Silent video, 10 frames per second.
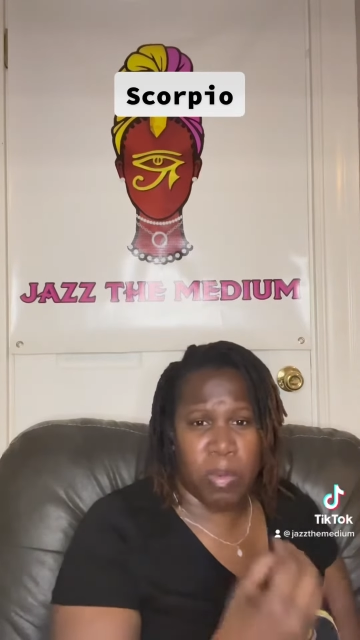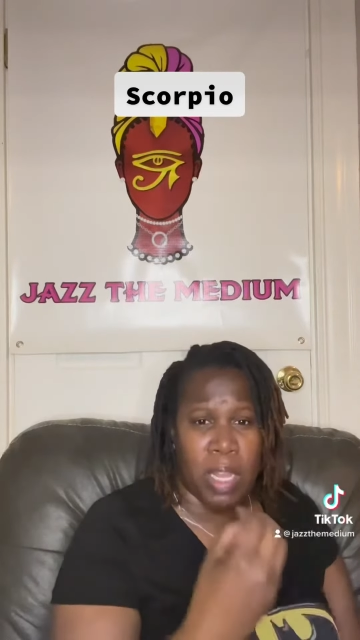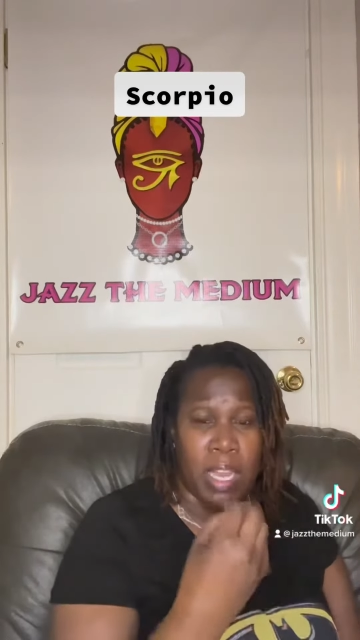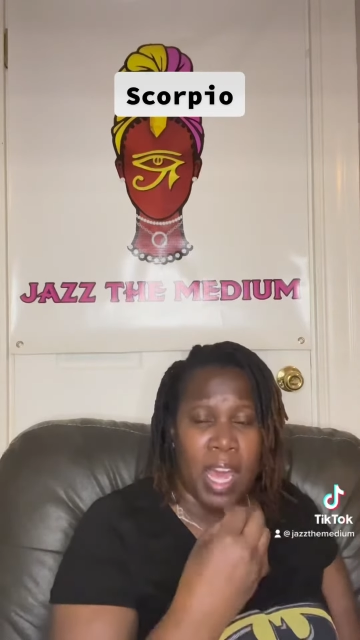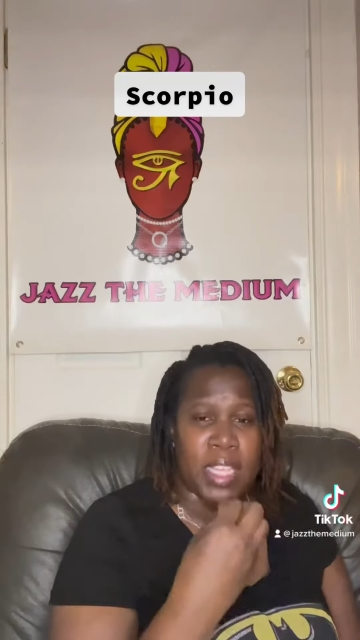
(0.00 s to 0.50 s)
a
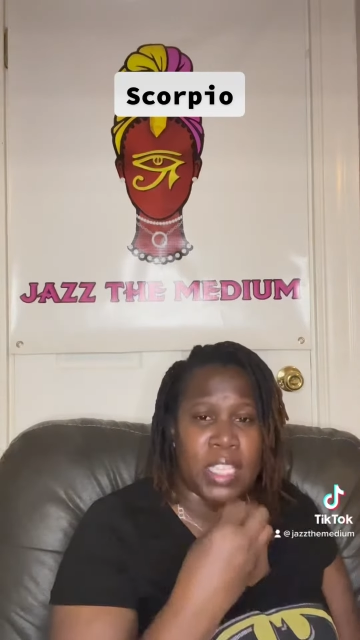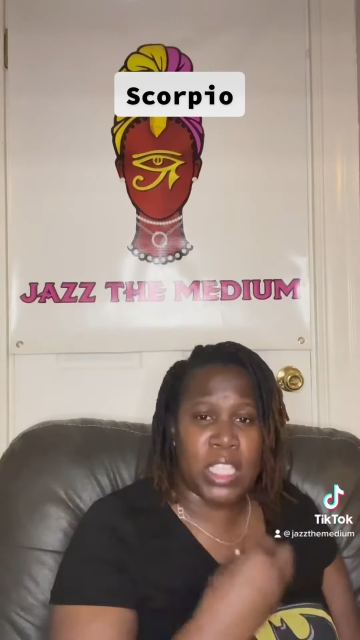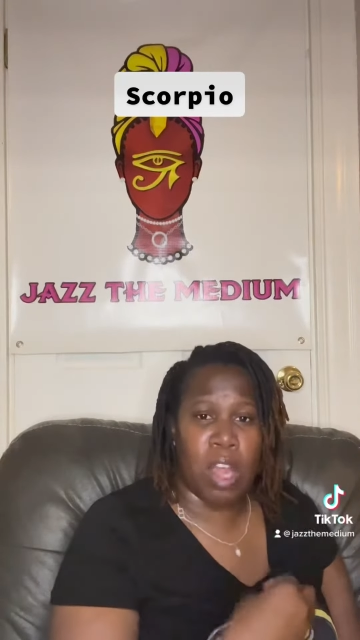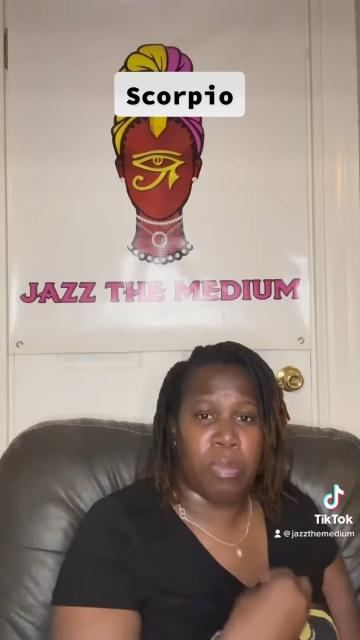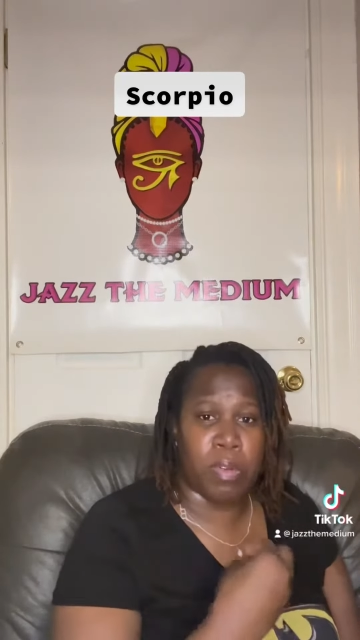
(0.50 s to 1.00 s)
lot of
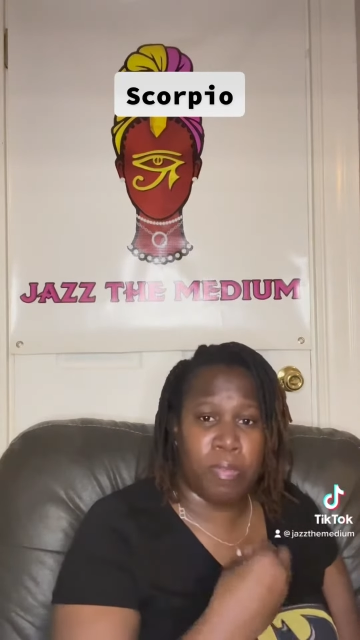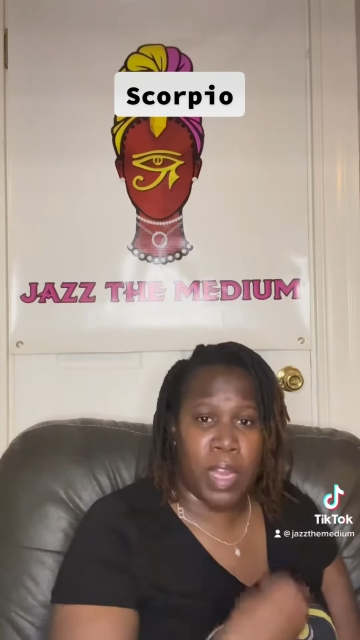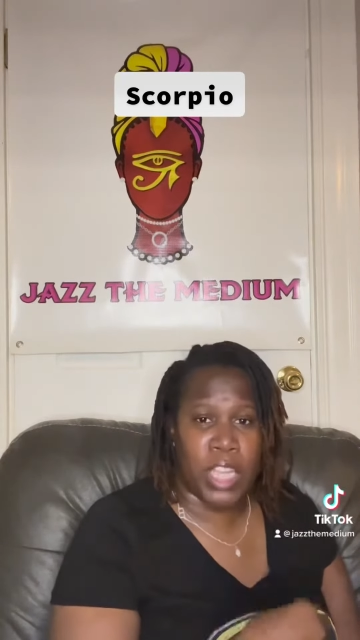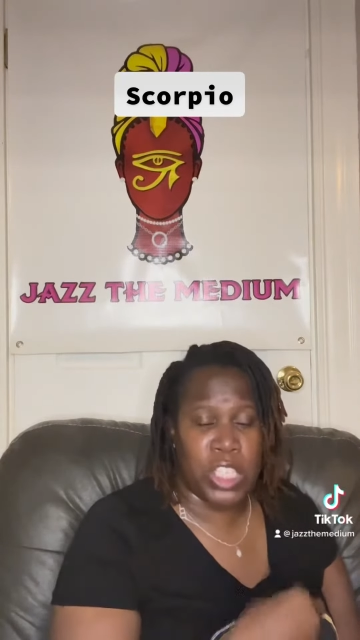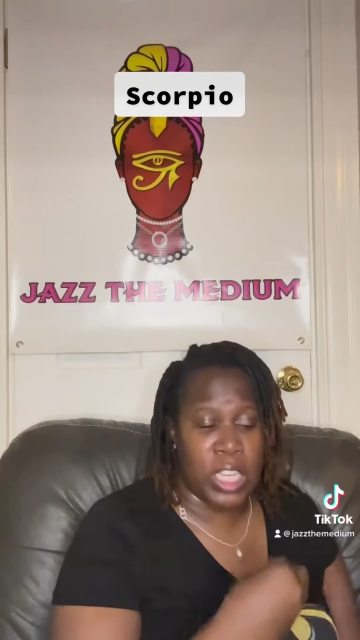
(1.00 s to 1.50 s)

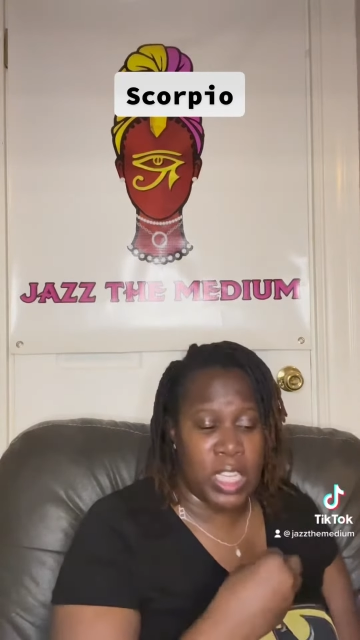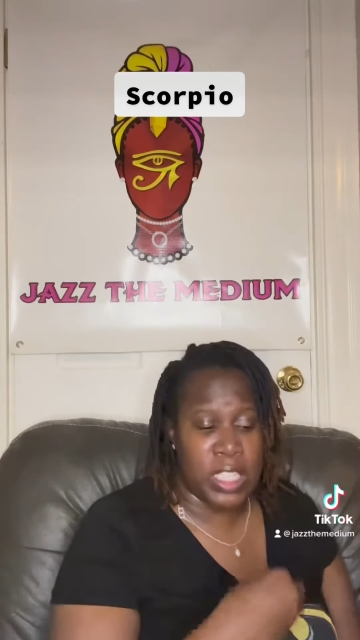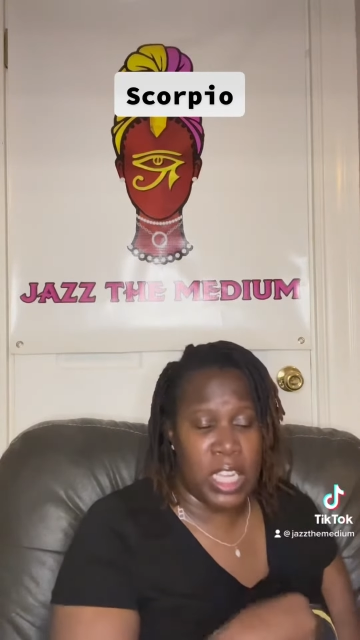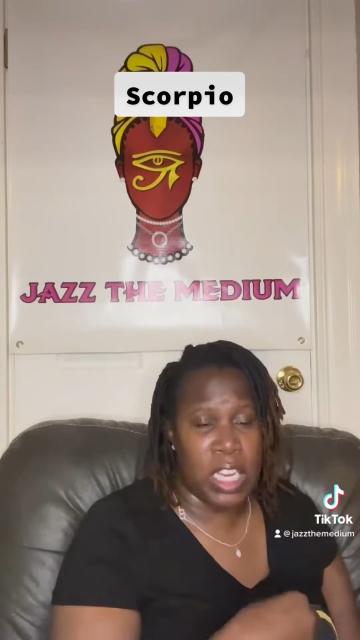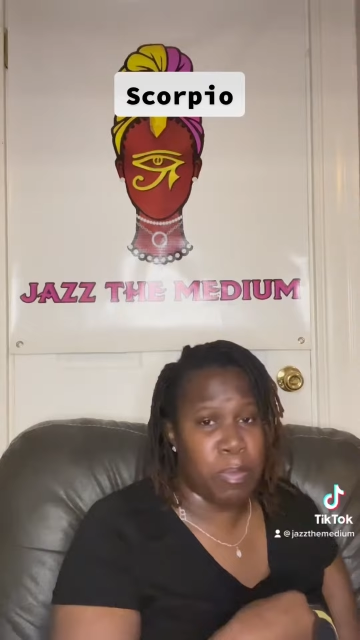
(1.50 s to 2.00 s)
self-reflection is
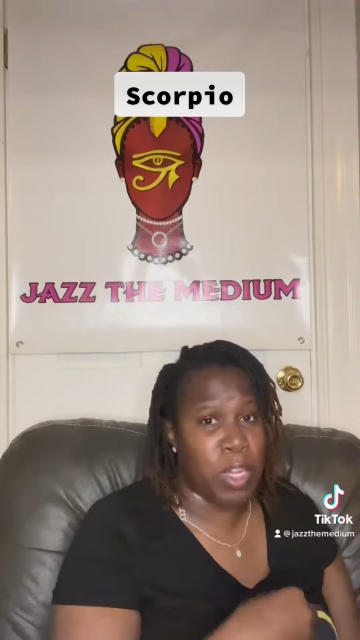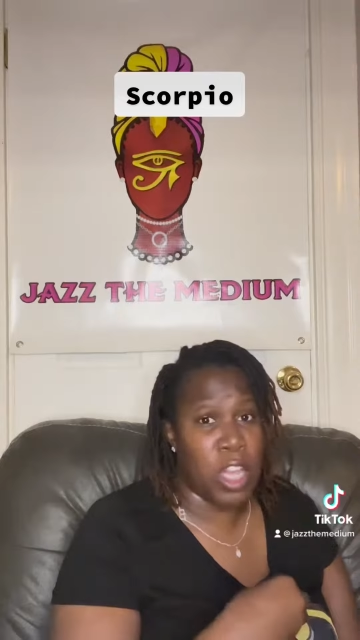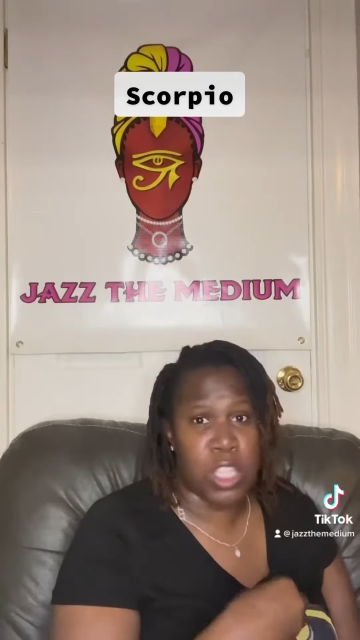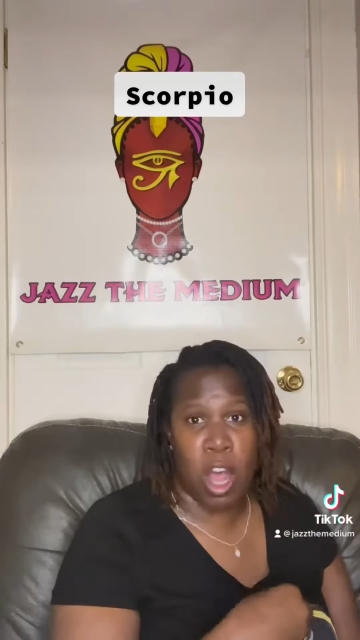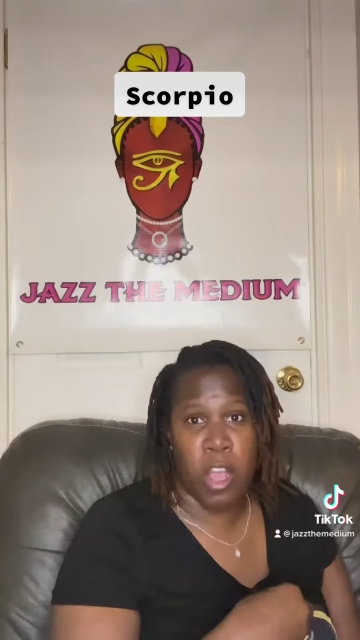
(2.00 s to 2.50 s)
needed
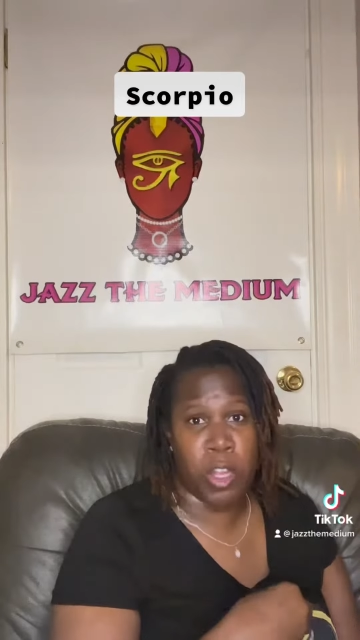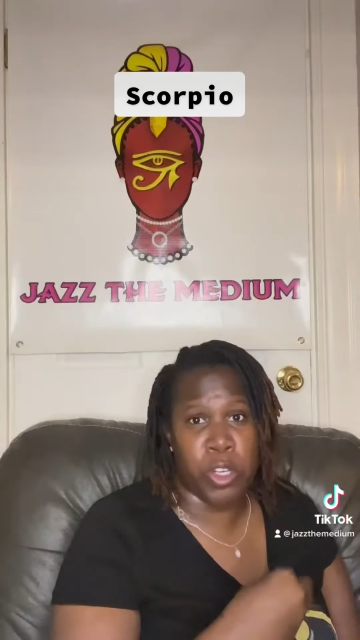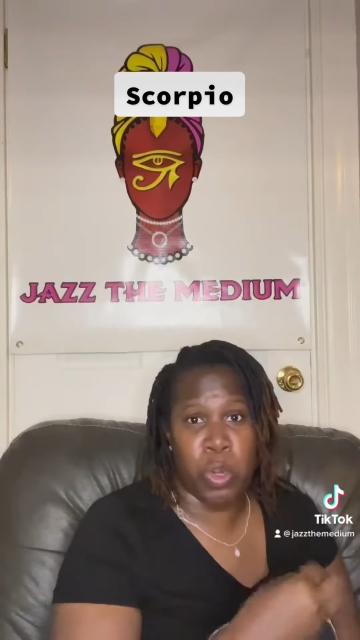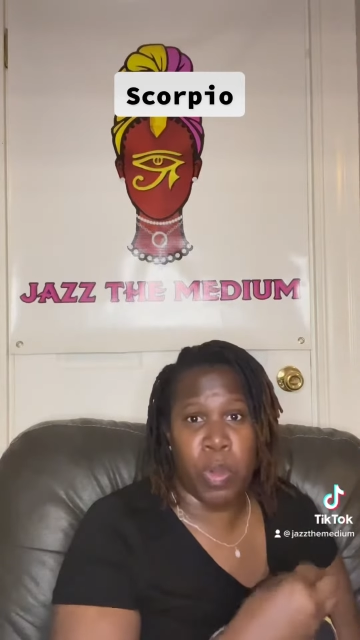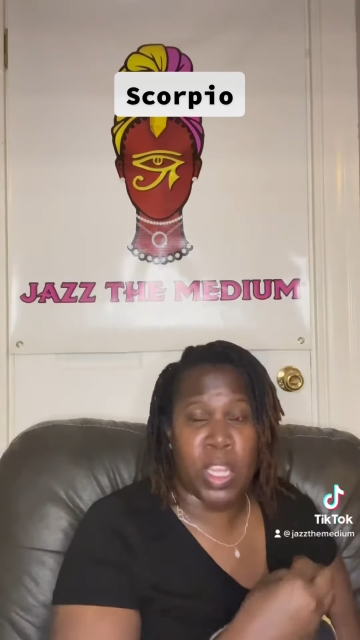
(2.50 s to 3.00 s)
because all you're
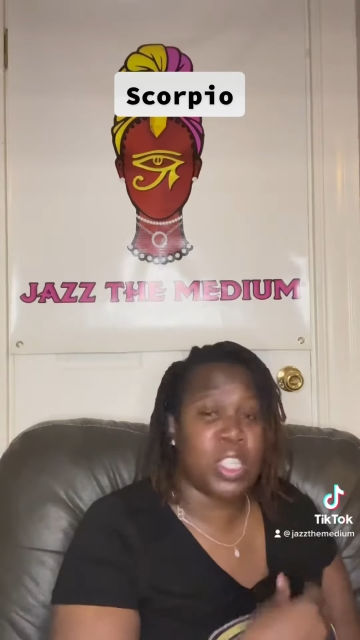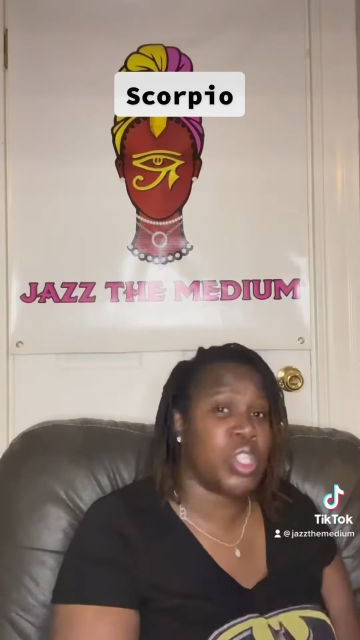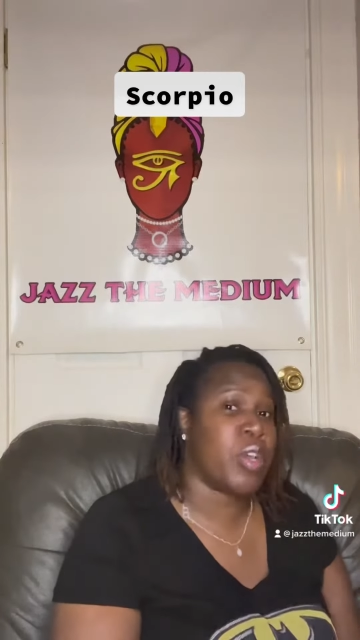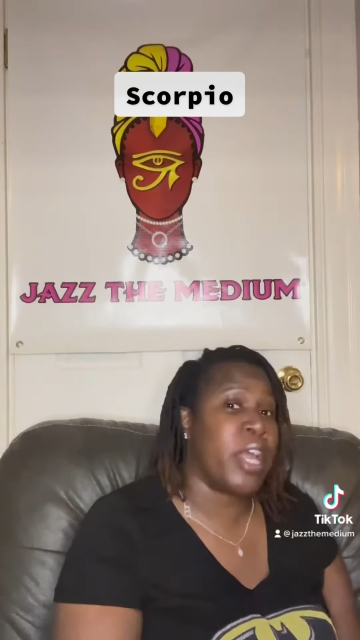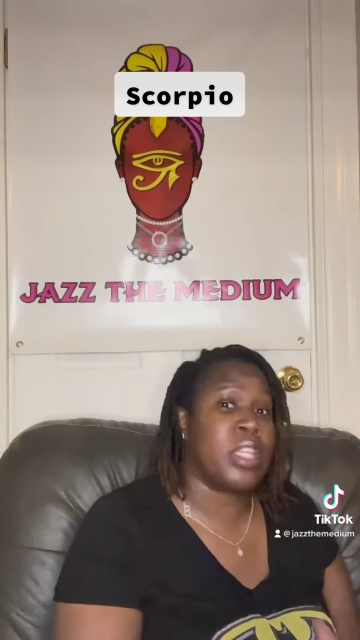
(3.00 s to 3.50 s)
doing is
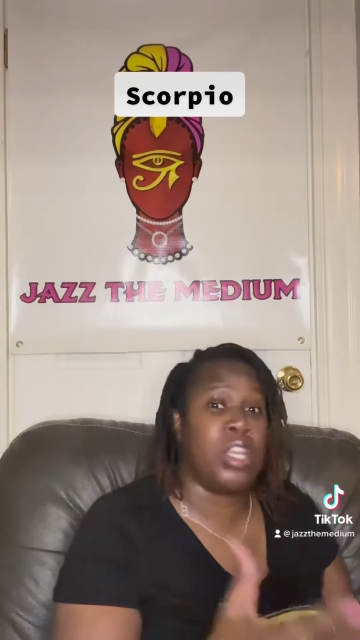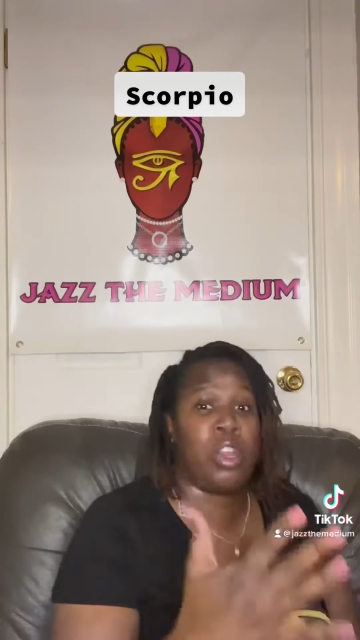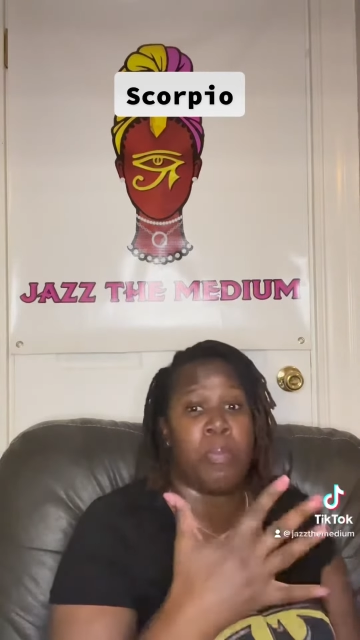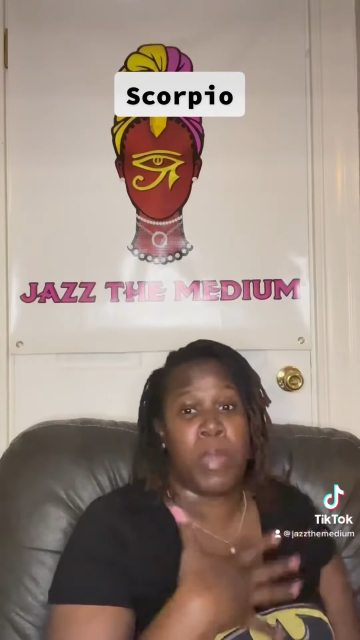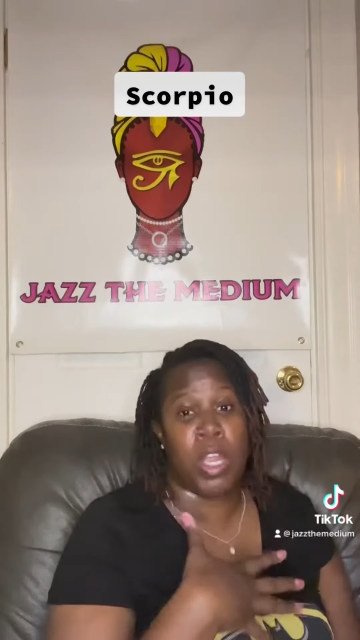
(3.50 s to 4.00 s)
attracting
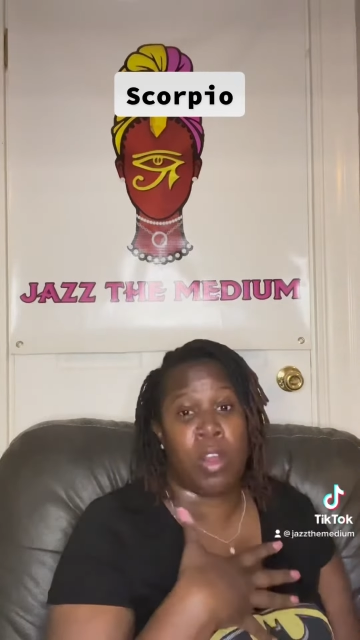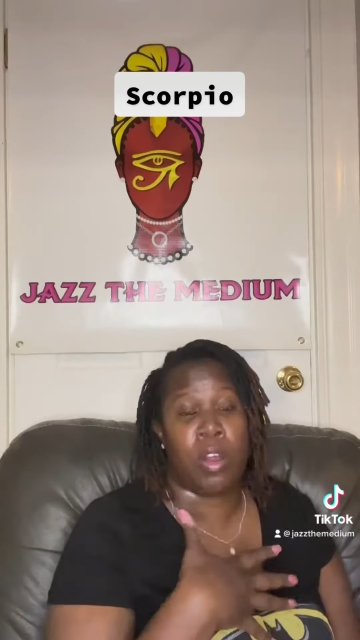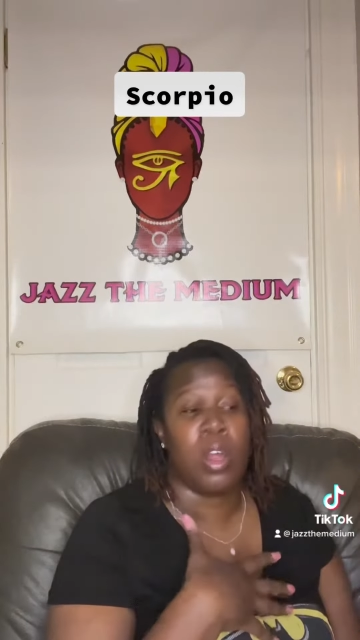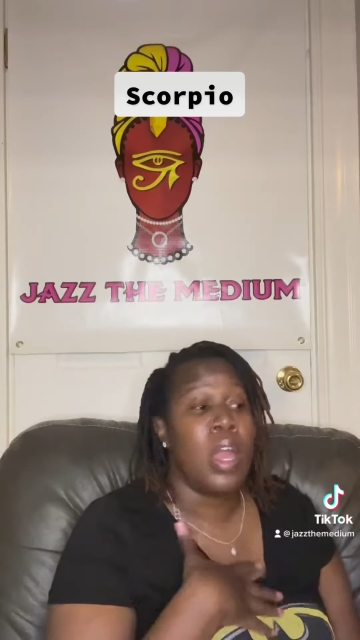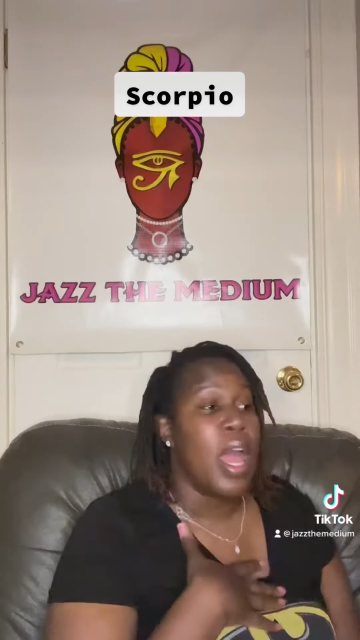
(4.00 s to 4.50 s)
your mirror.